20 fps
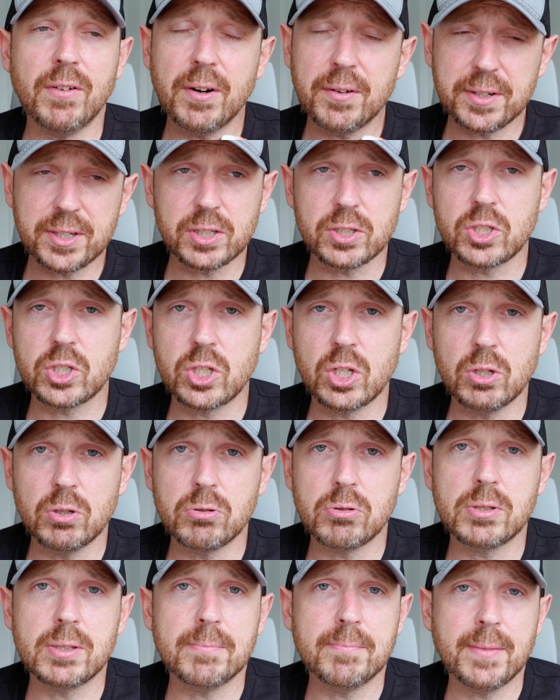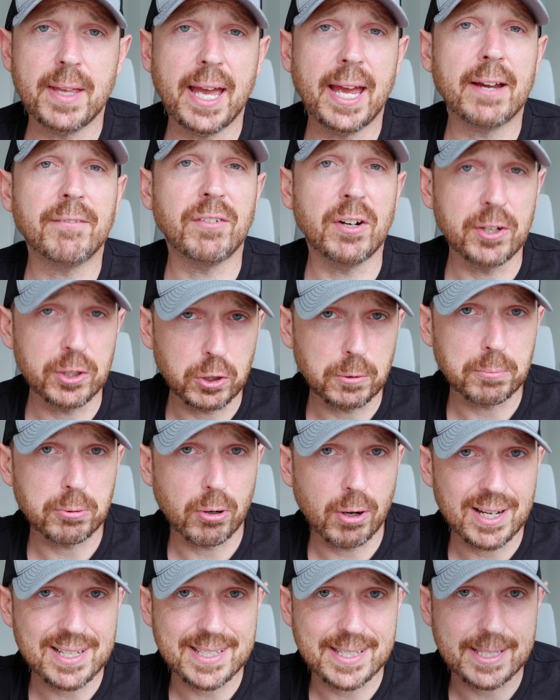very good shoes at very good
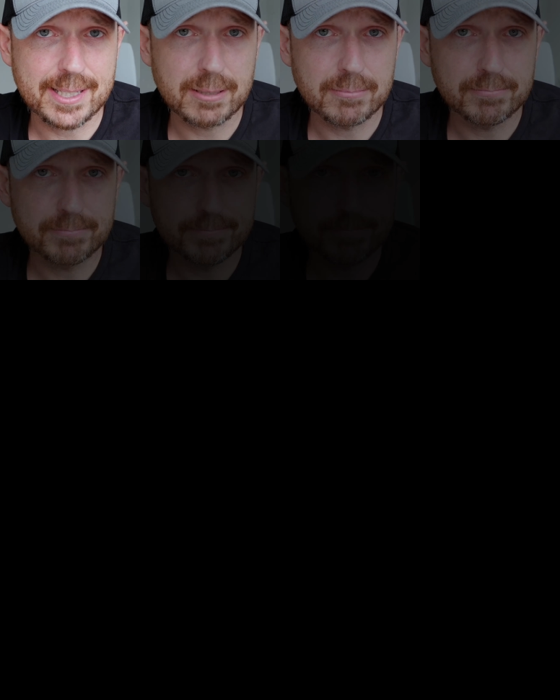prices.